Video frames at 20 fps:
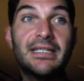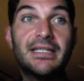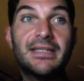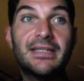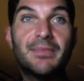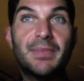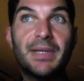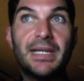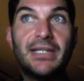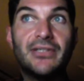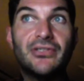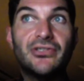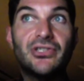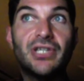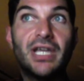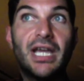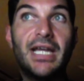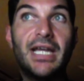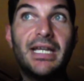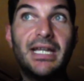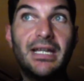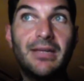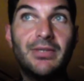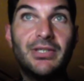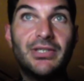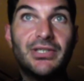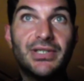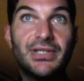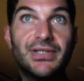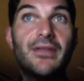speech, and
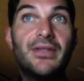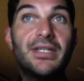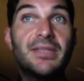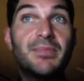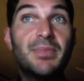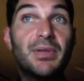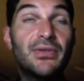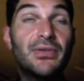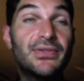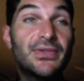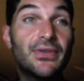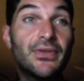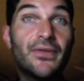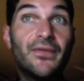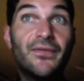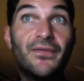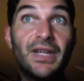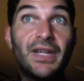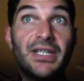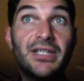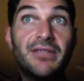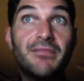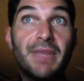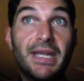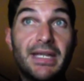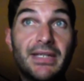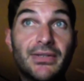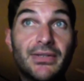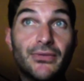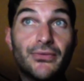images. This builds on the
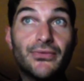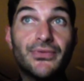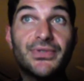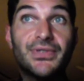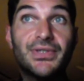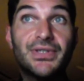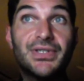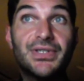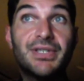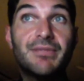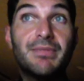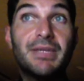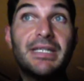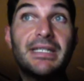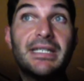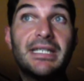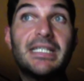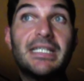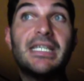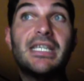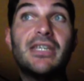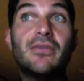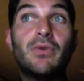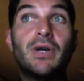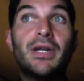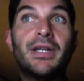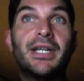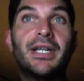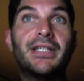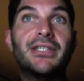fundamentals to meet the Year
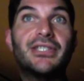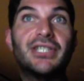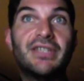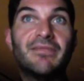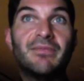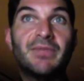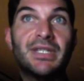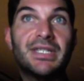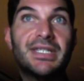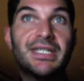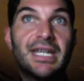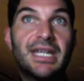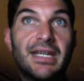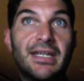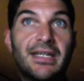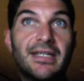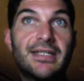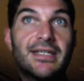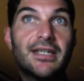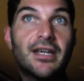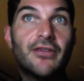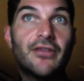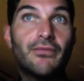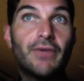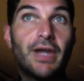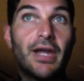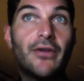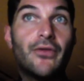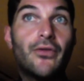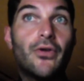1 achievement standards
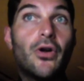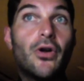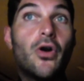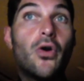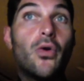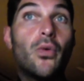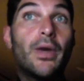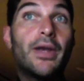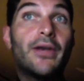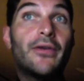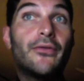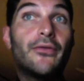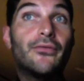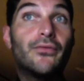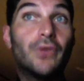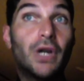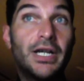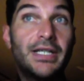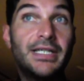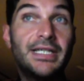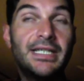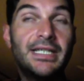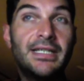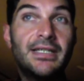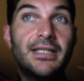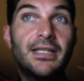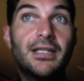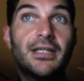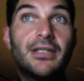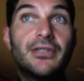around when writing,